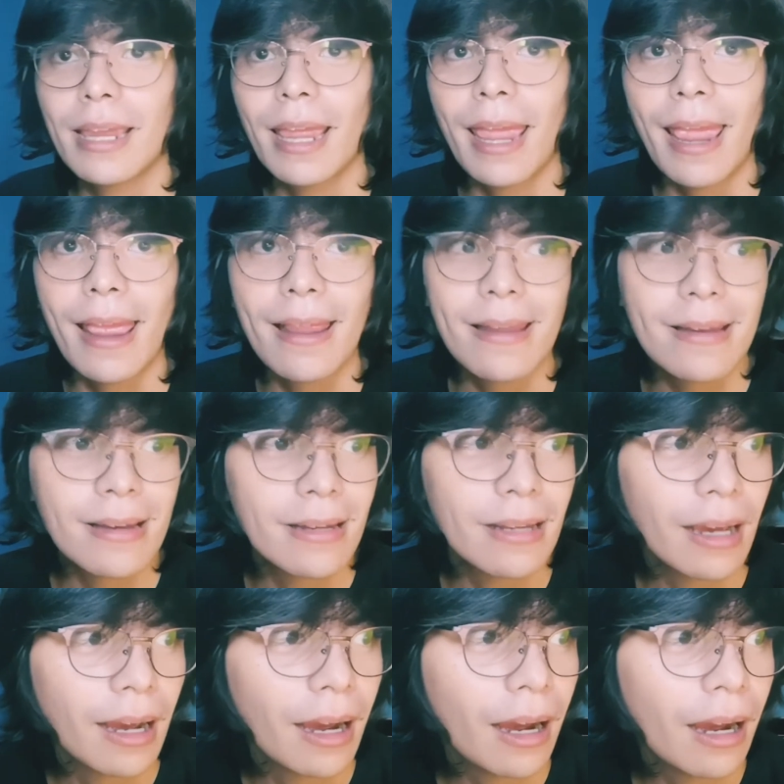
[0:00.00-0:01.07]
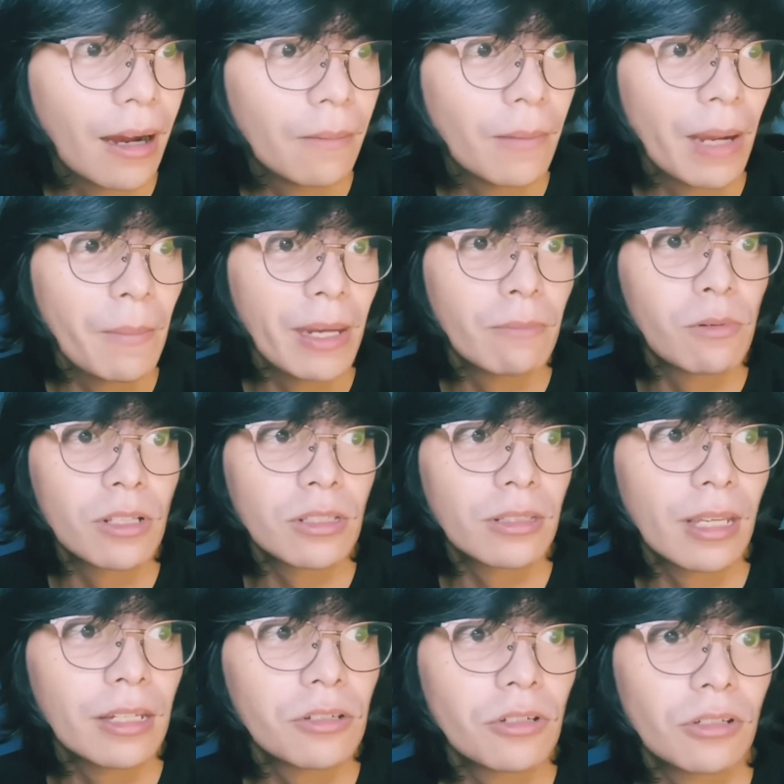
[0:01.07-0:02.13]
And I made a
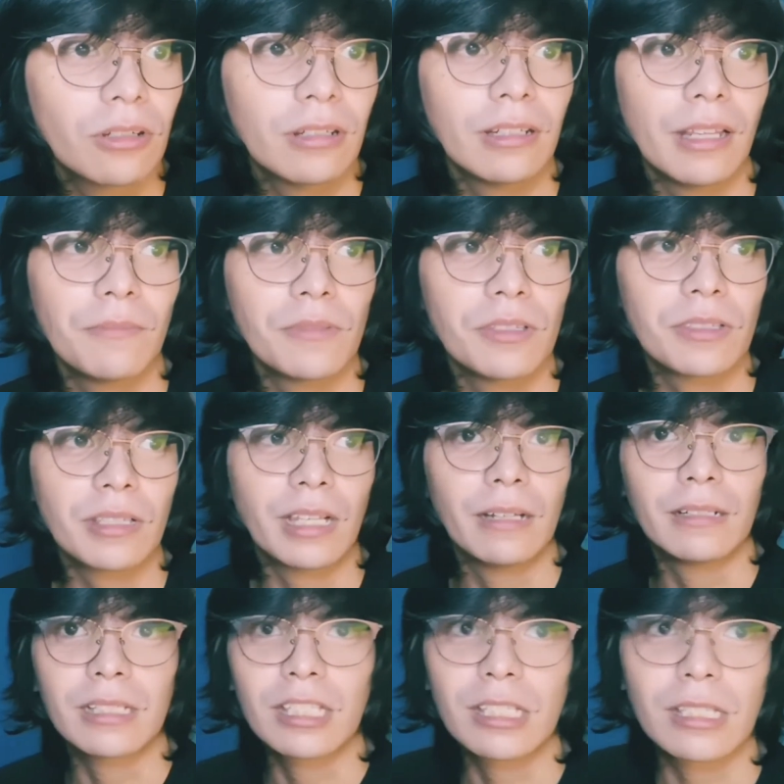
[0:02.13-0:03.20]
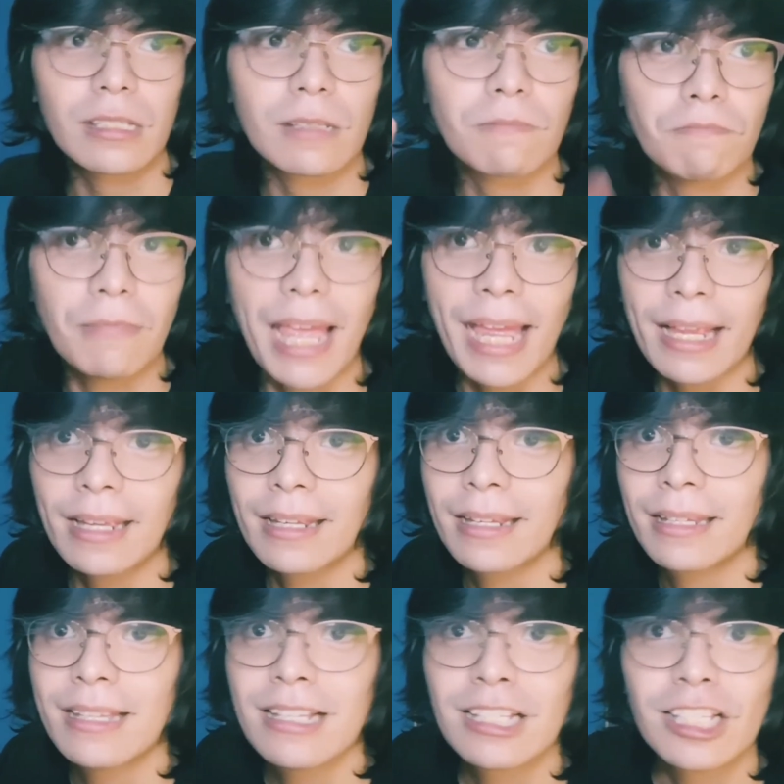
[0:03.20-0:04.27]
presentation. I'm just gonna
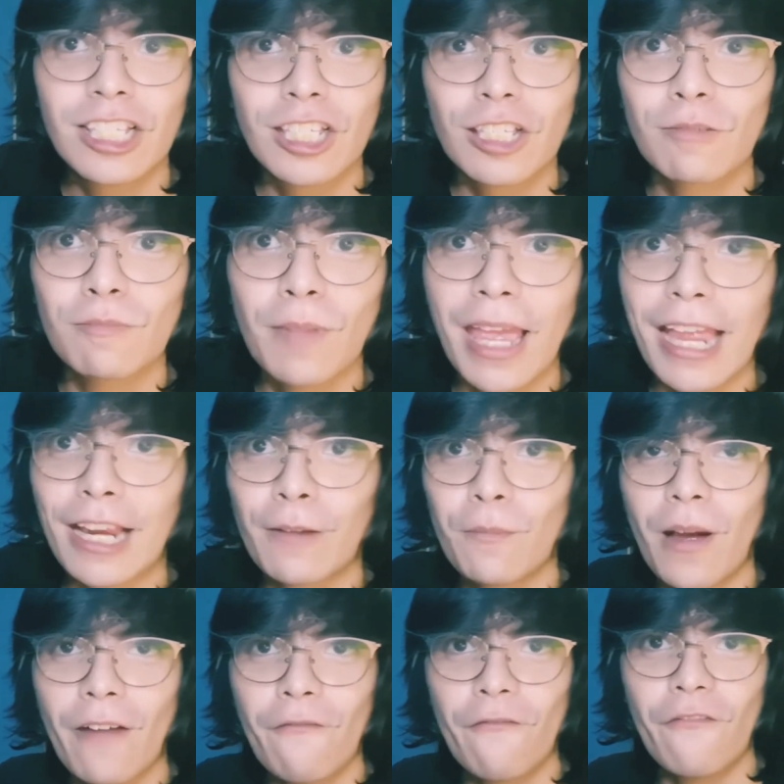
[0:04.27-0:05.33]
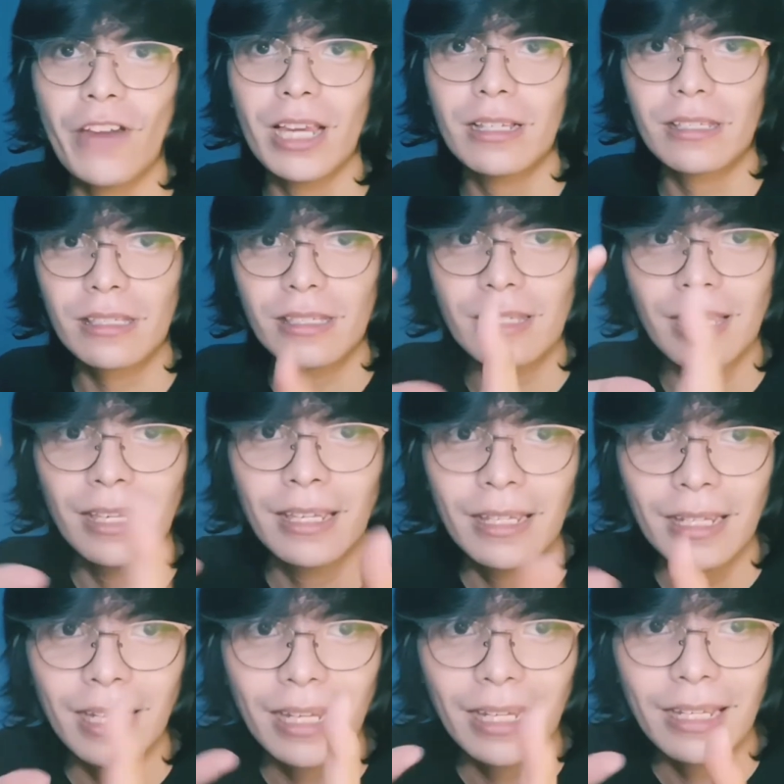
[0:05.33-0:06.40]
smack my face
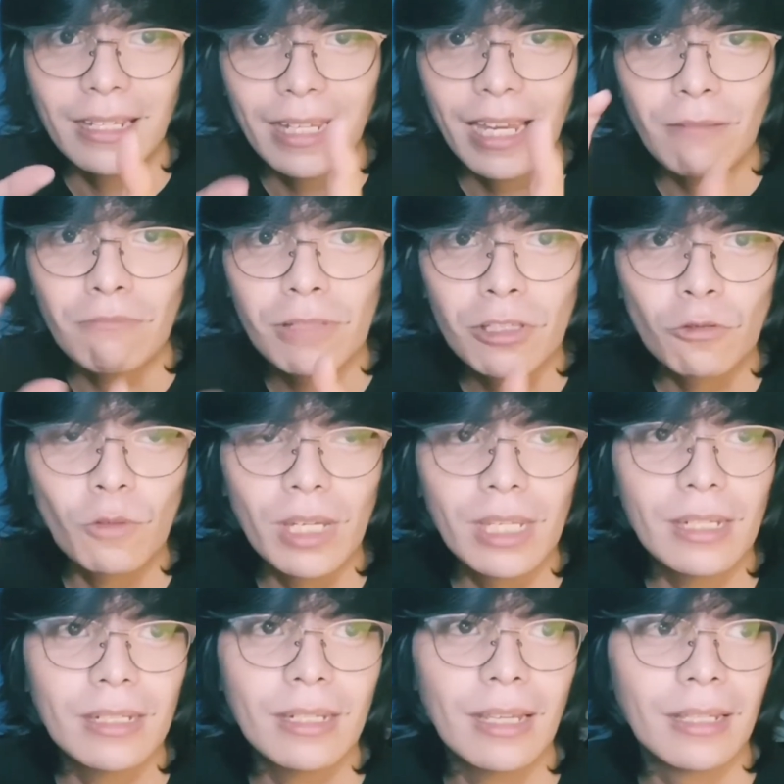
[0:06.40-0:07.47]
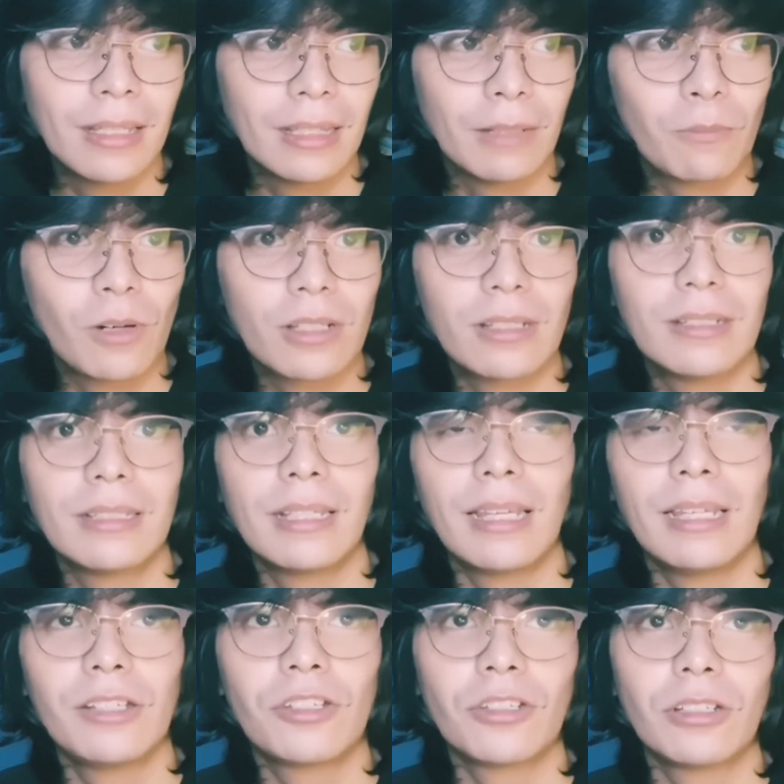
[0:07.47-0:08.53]
in between the
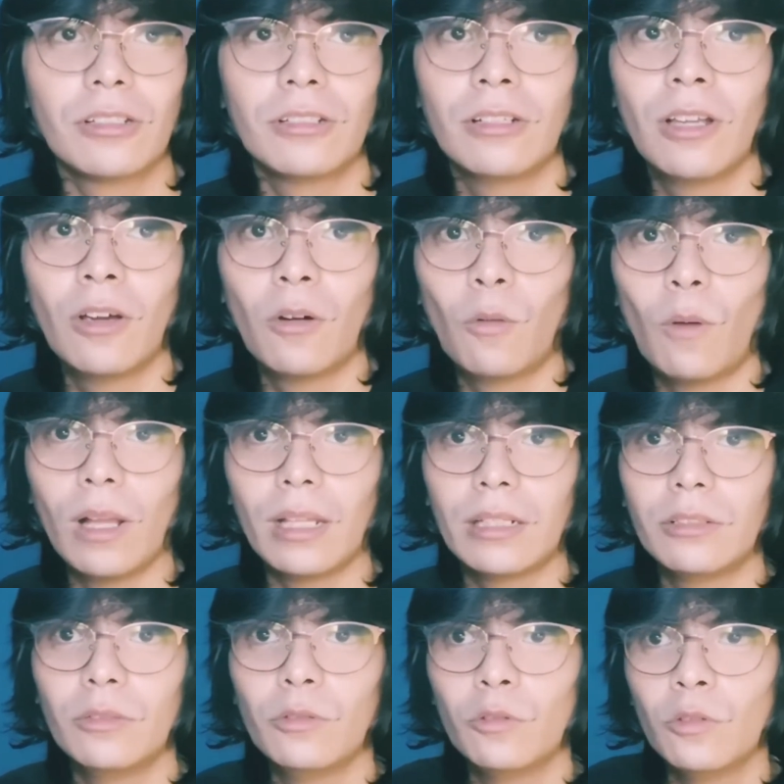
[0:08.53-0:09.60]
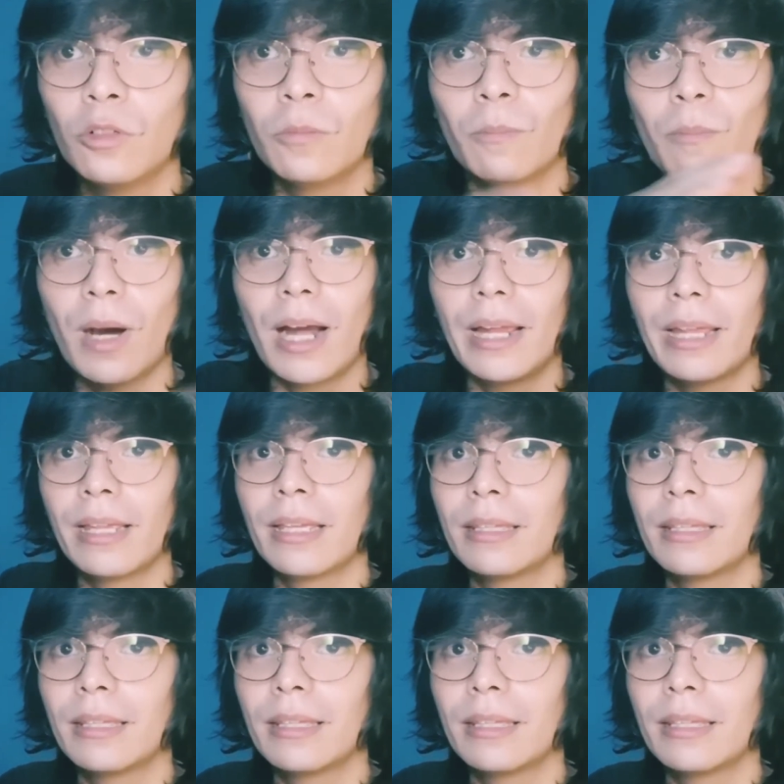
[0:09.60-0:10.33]
presentation while I do my